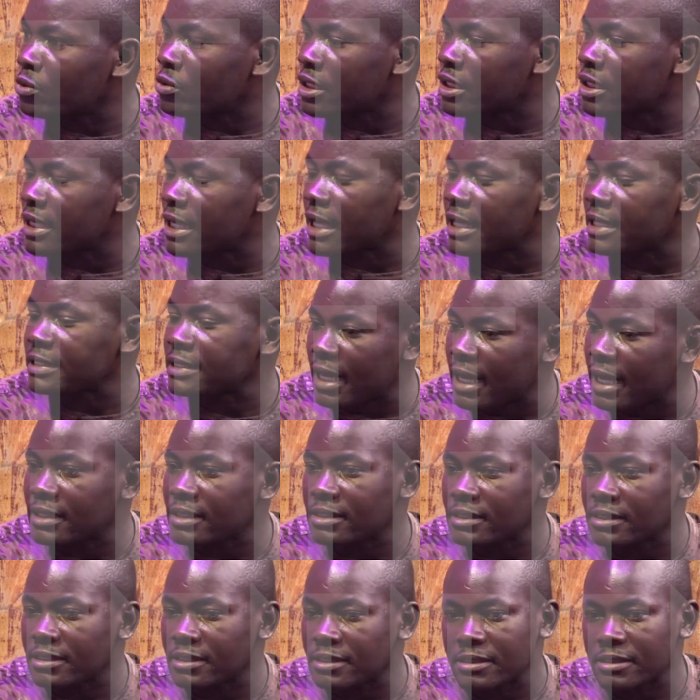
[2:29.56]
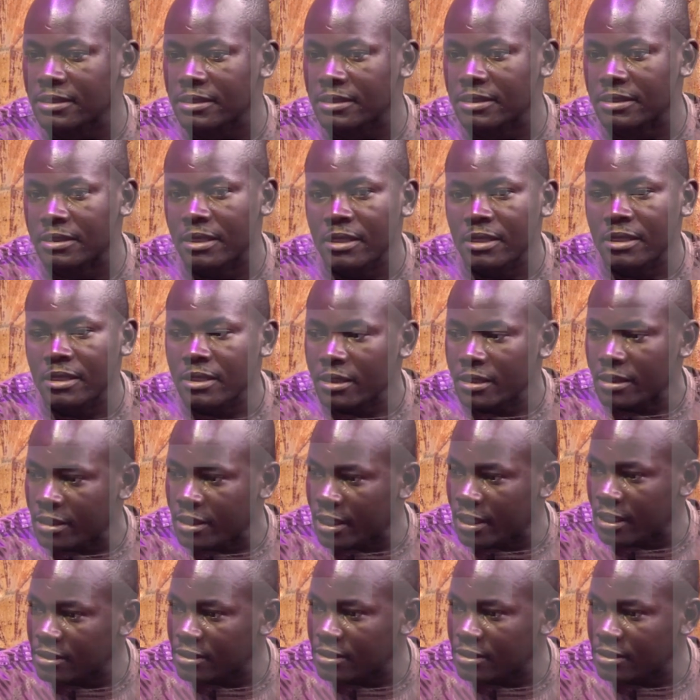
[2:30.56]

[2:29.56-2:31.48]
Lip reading: traders and the then